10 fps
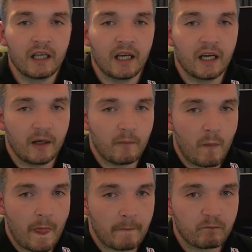
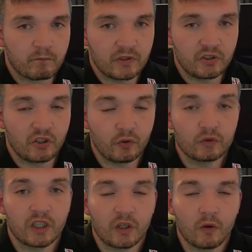But you can
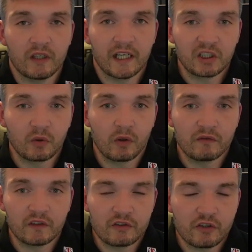also go on there and quote
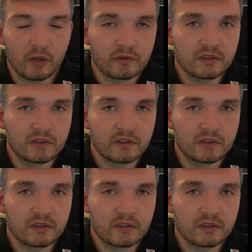for the jobs.